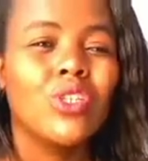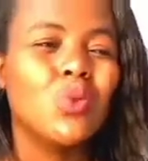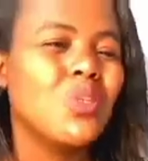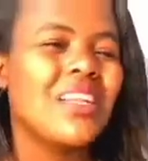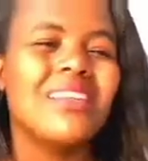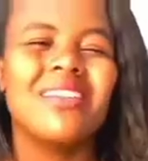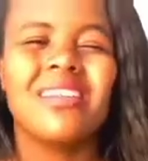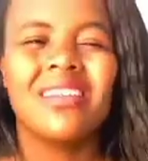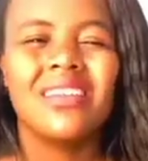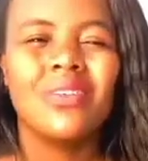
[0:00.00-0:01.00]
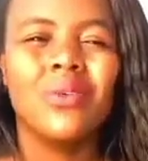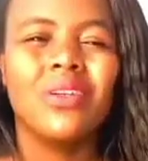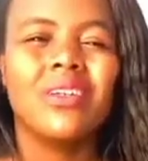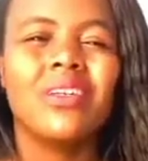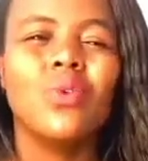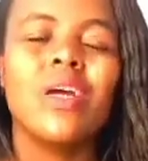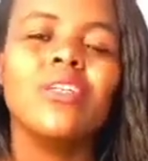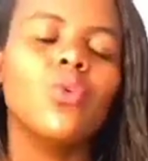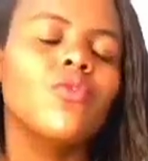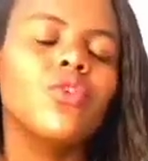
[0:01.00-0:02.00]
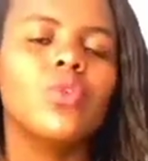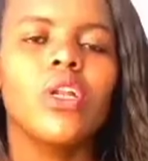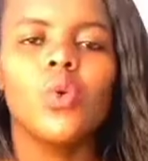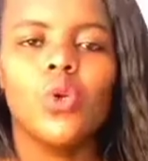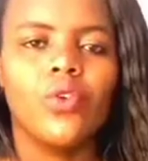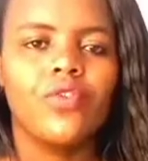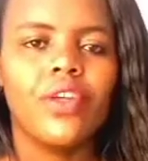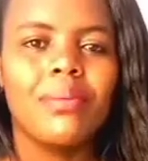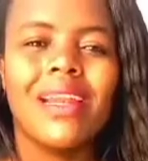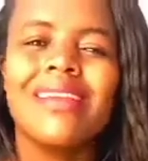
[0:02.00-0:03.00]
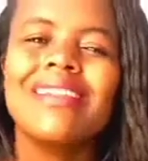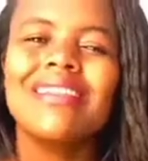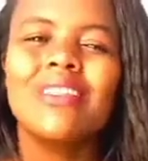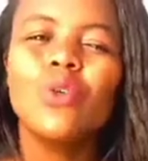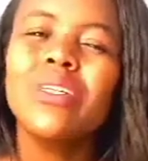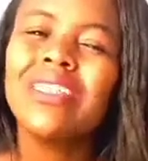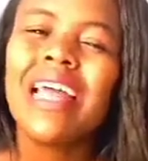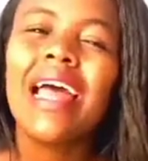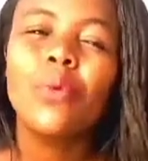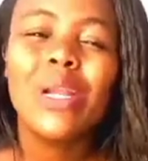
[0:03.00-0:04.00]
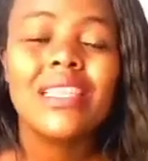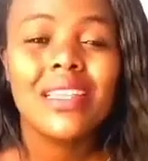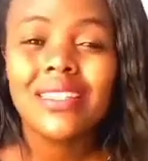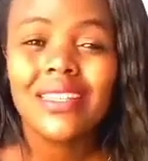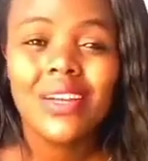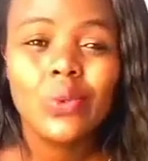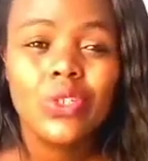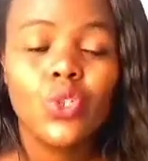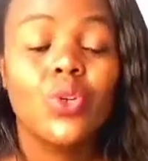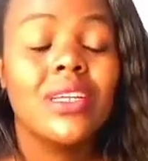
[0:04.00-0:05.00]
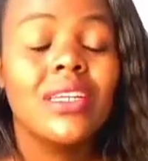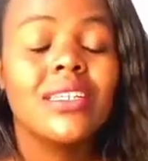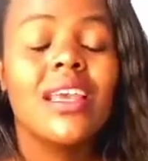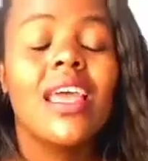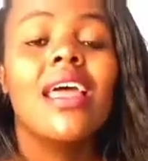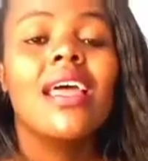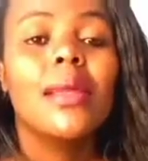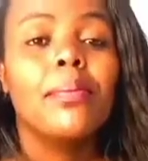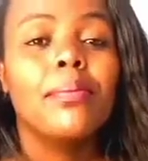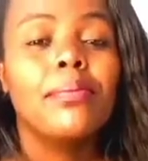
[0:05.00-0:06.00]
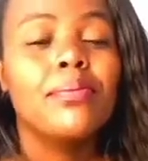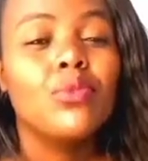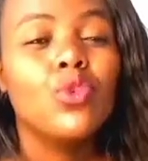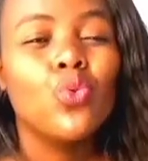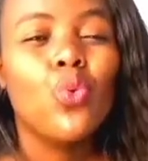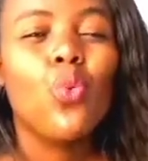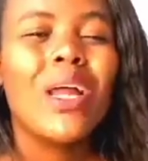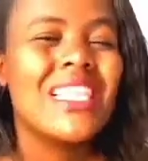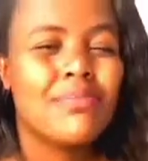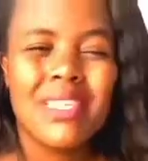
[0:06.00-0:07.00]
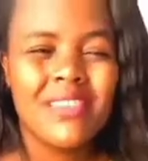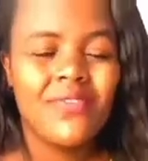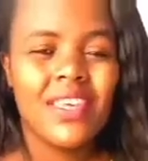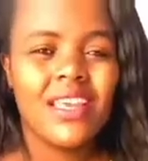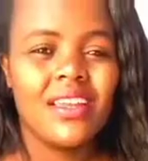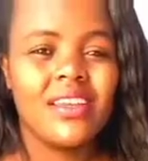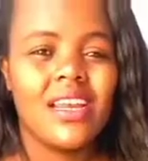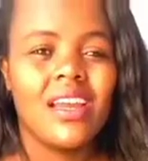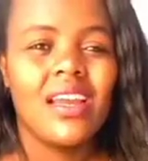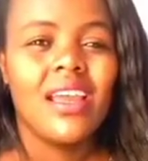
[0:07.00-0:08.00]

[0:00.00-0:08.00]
Choose at least three, or you can't, of course you can't do all of them, but at least don't, while starting out, don't do one specific area.